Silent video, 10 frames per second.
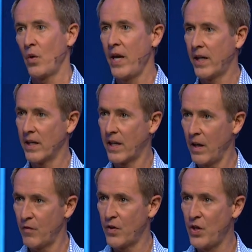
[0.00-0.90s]
he could
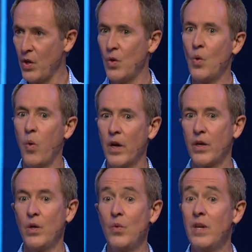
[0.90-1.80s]
give you what
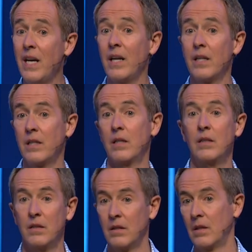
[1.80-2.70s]
you needed
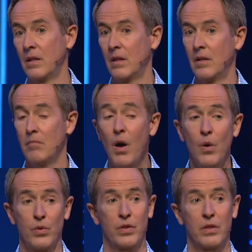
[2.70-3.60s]

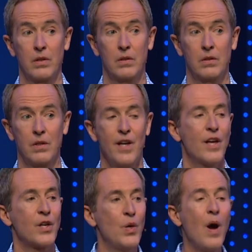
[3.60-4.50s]
most.
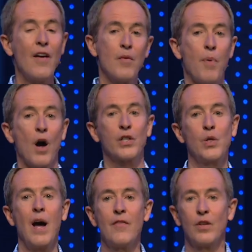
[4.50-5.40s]
You have a boss,
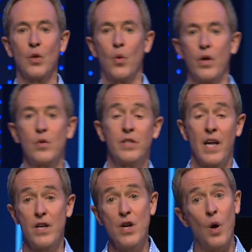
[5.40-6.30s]
you have a Lord who
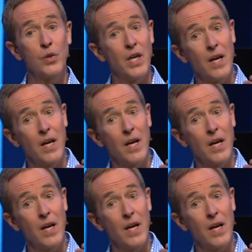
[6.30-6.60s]
said no to